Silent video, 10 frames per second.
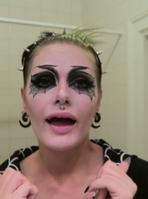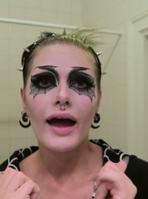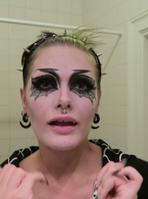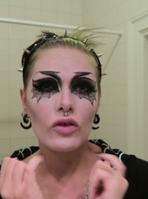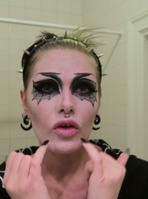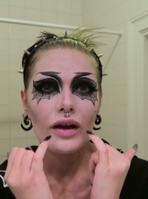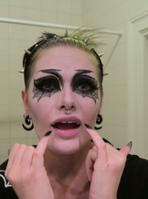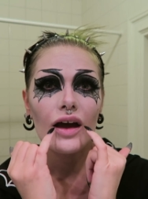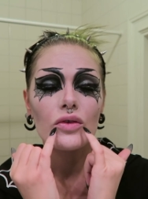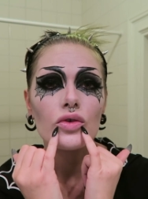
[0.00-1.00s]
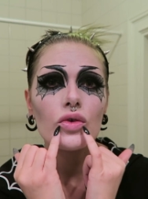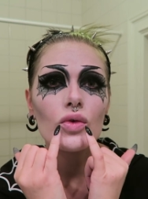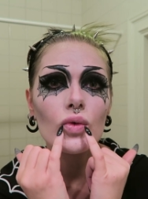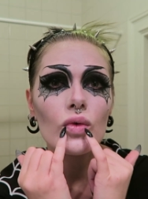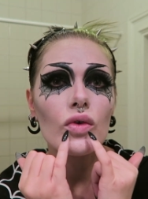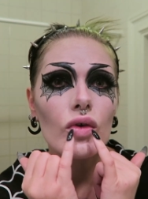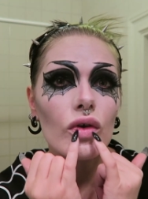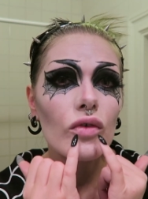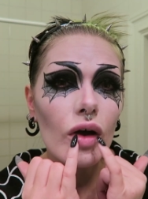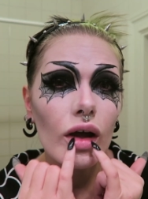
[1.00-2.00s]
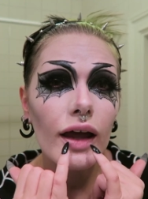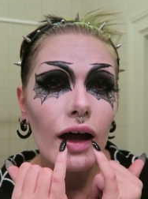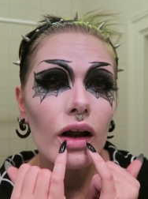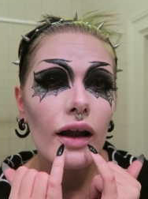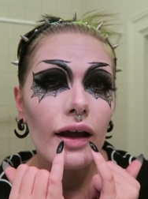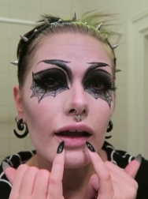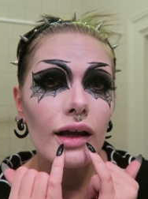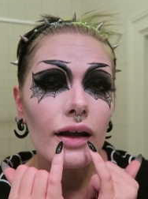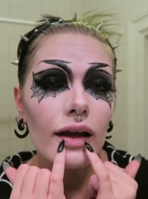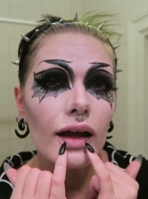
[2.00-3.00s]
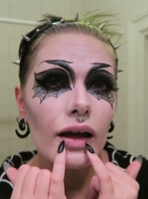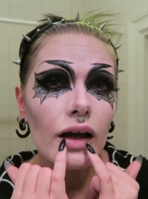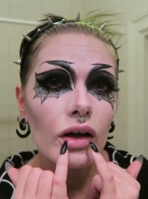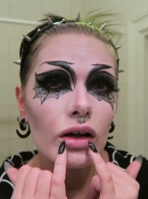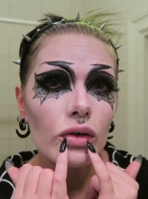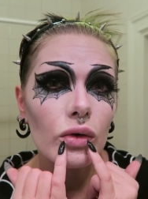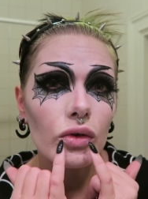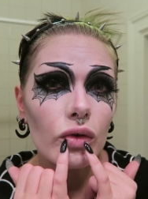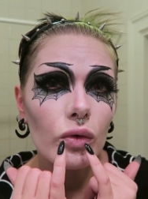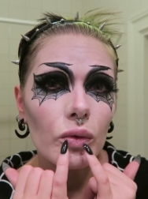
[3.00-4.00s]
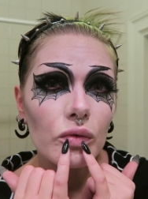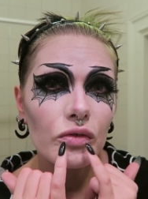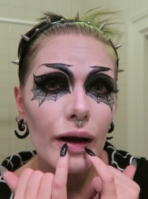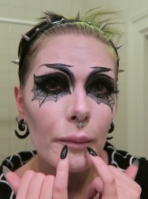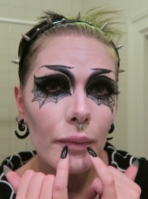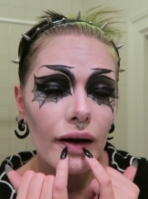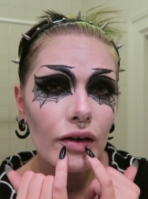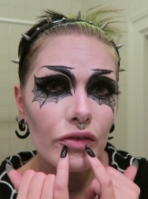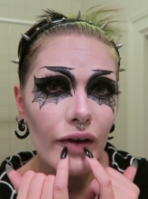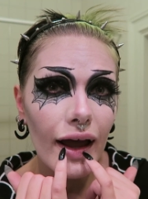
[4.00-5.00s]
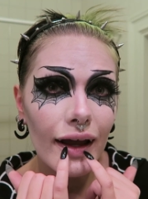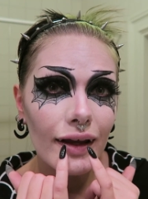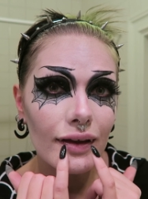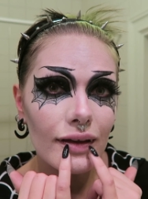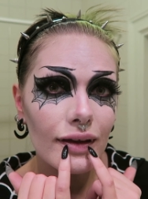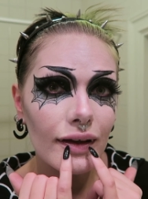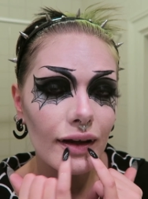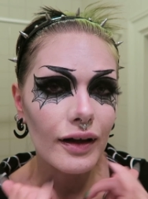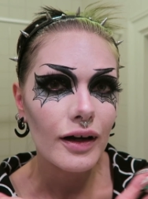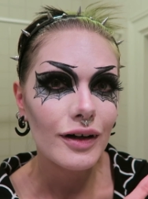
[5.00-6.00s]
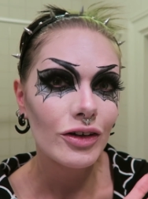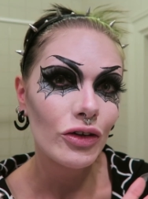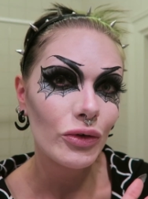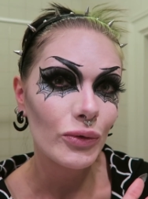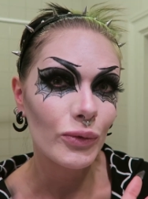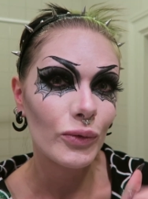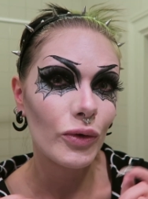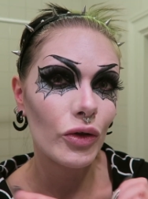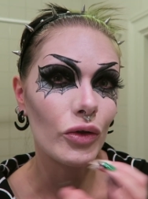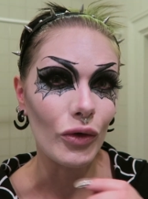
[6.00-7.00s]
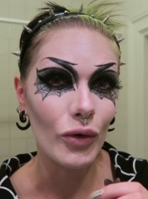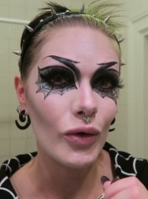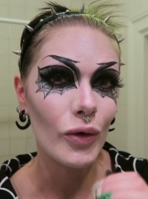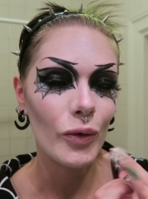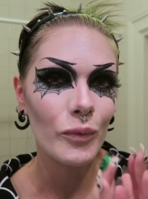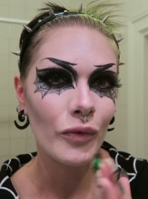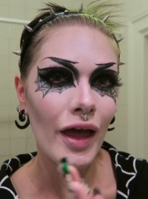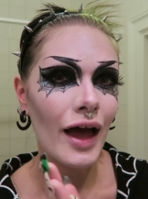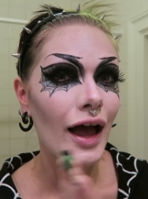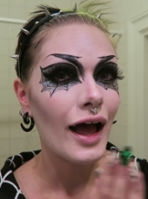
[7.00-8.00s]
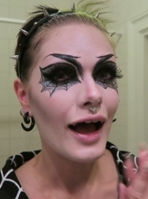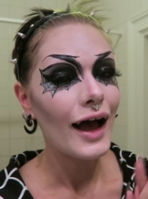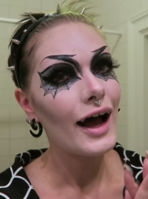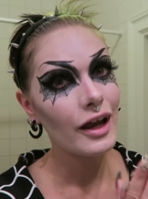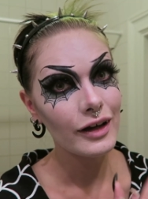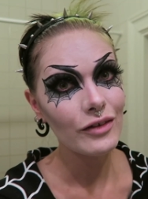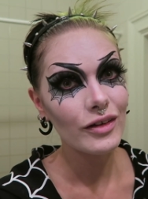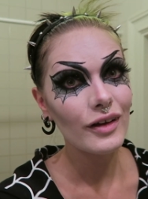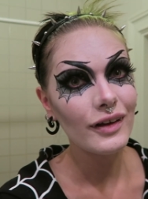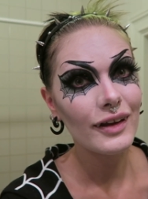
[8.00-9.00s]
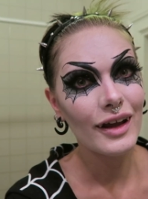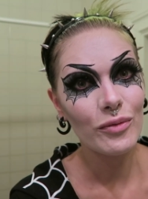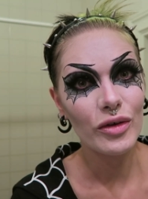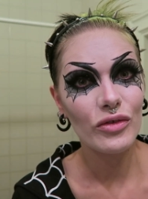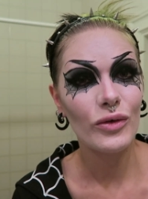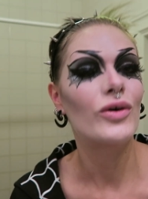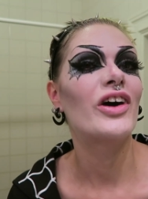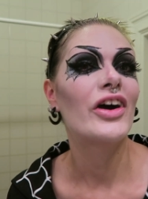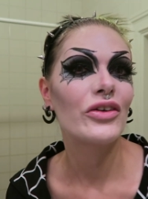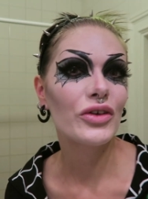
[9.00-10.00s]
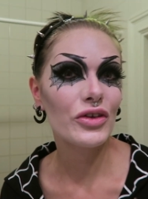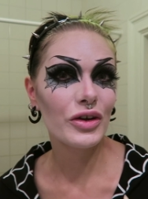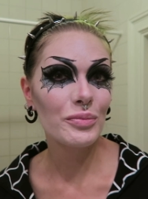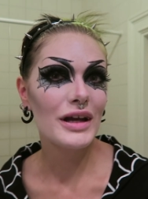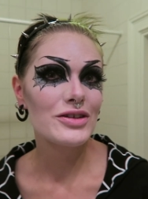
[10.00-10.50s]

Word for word: and it's gonna have two kind of like, I'm gonna draw two vampire fangs here too. So I have never done that before, so it's gonna be